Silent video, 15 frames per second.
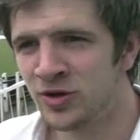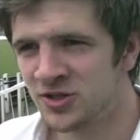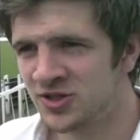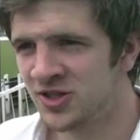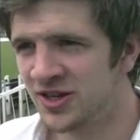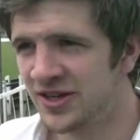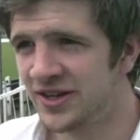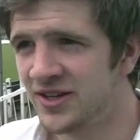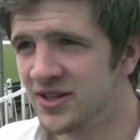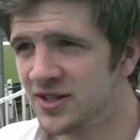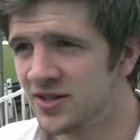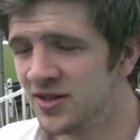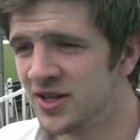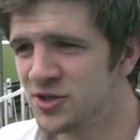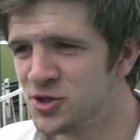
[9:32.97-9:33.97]
Personally,
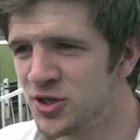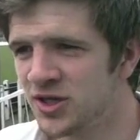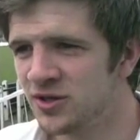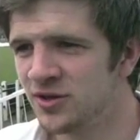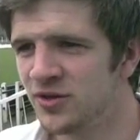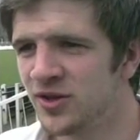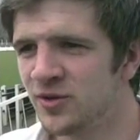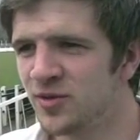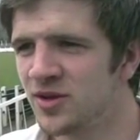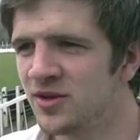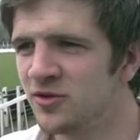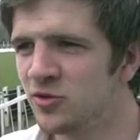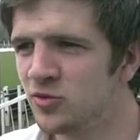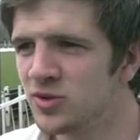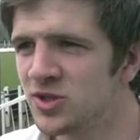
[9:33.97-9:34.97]
I generally think
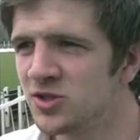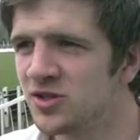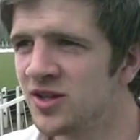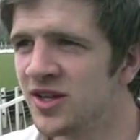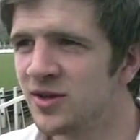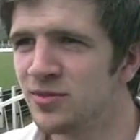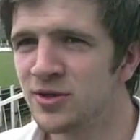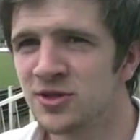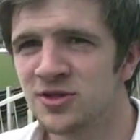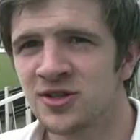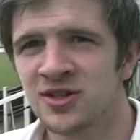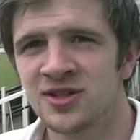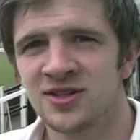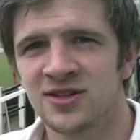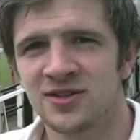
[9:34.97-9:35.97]
we can take
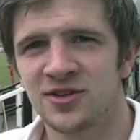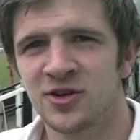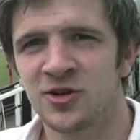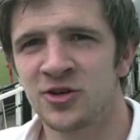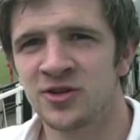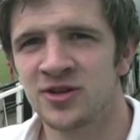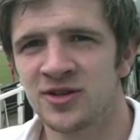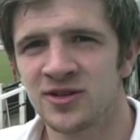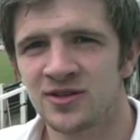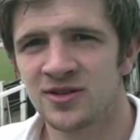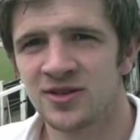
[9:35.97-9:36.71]
Bristol. Yeah.